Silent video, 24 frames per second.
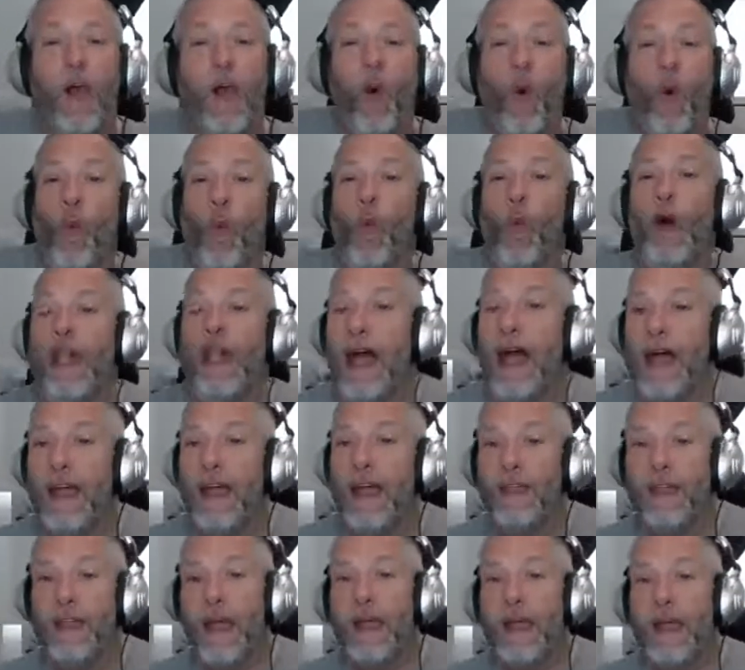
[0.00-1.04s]
when
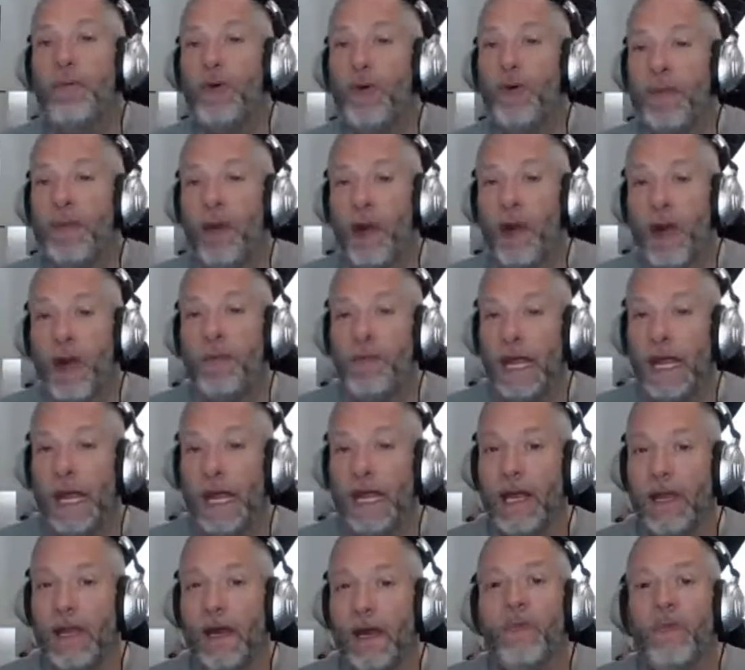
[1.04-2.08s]
they put it on
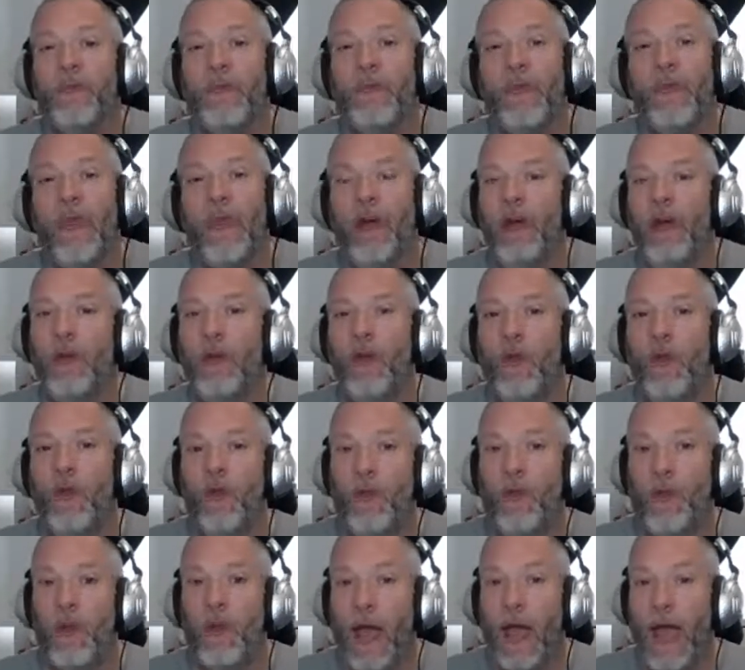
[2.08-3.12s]
me,
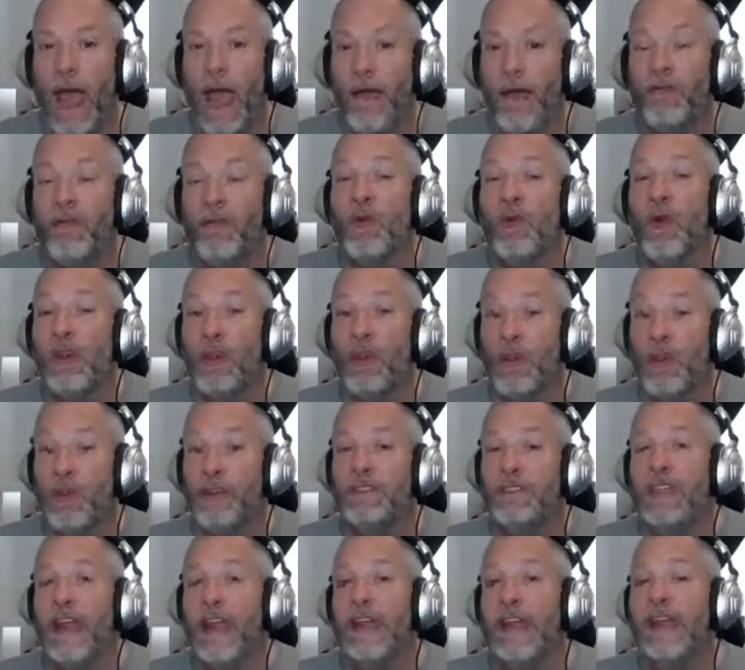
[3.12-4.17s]
everyone
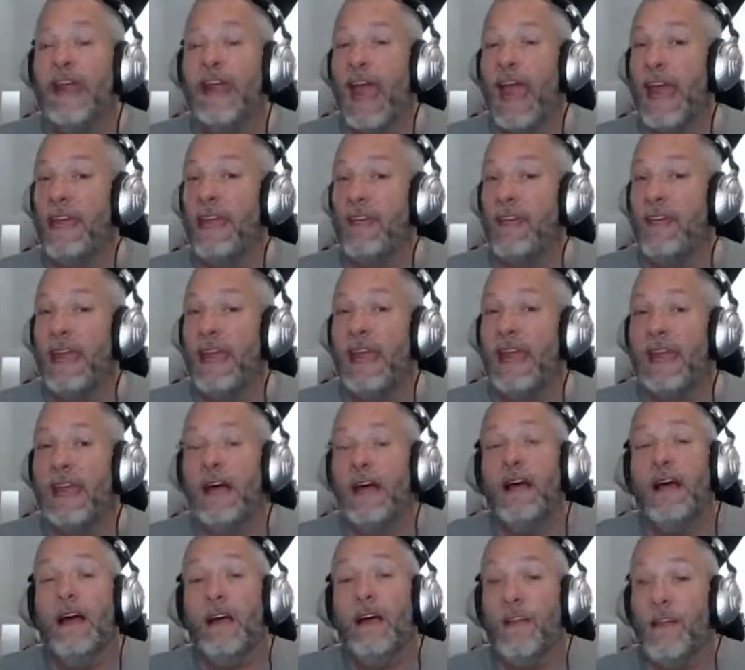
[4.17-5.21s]
looks at it and they
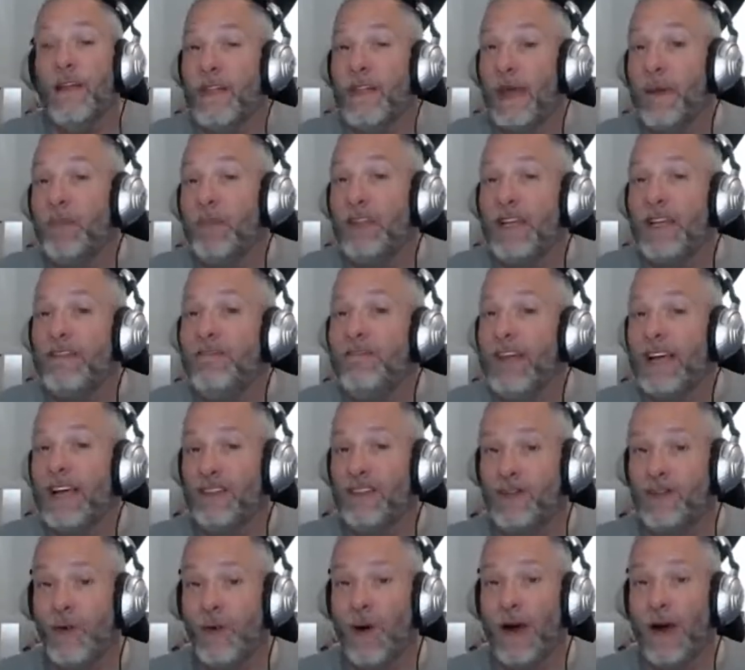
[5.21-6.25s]
believe
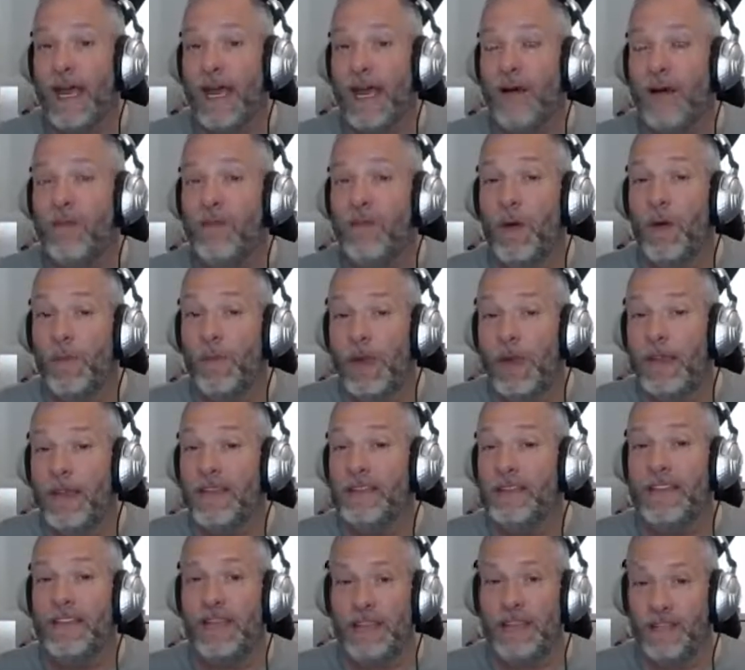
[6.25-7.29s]
that's who I am,
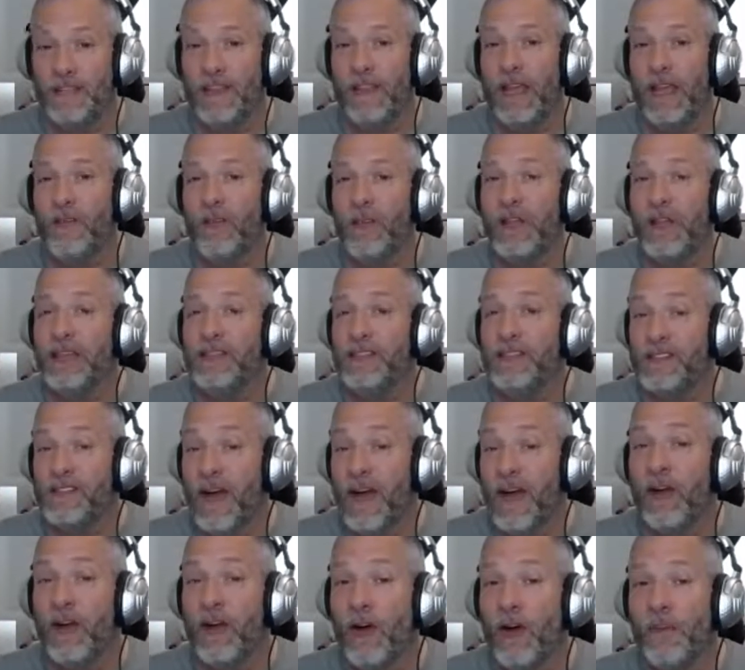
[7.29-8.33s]
because that's the label that's
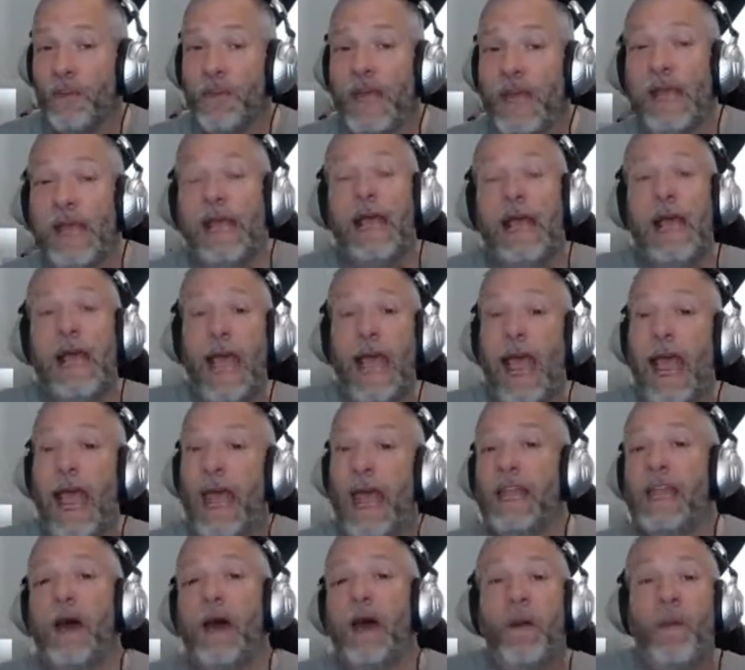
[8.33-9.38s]
stuck on me.
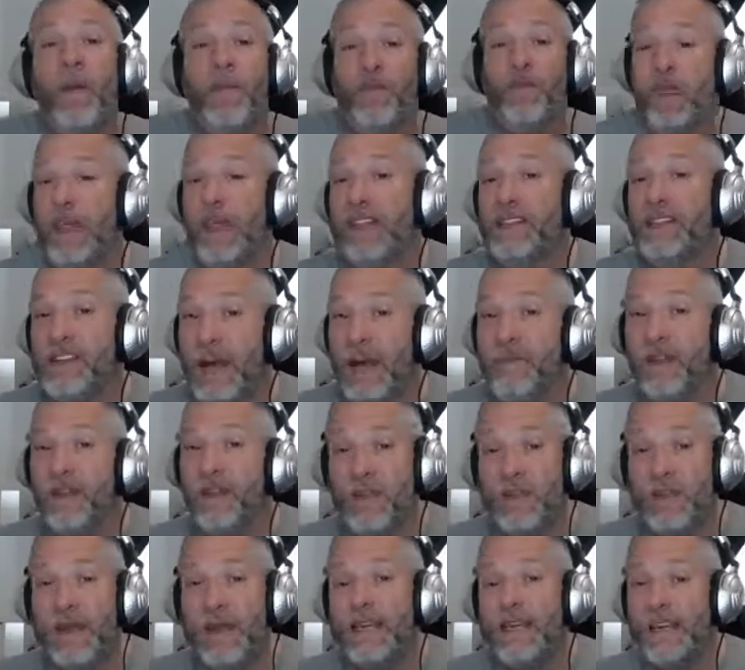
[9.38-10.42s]
And it's up to
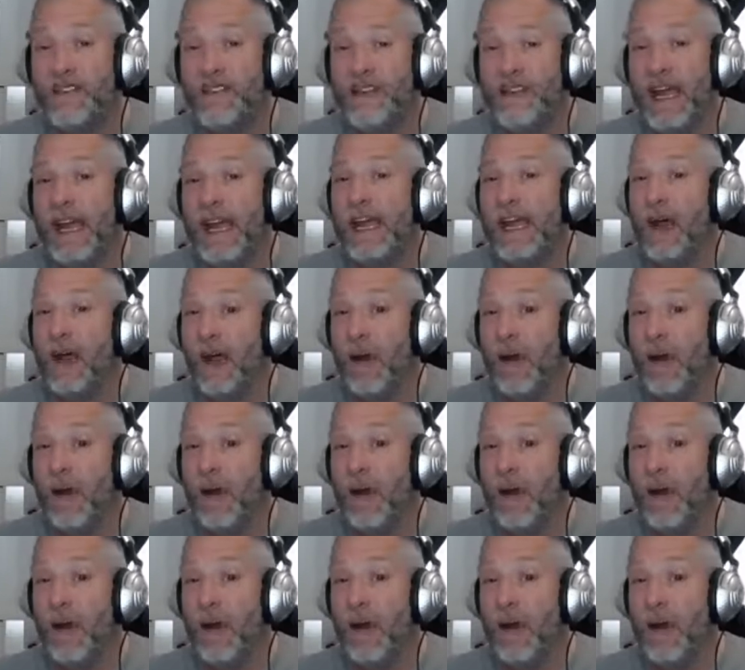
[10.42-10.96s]
me to say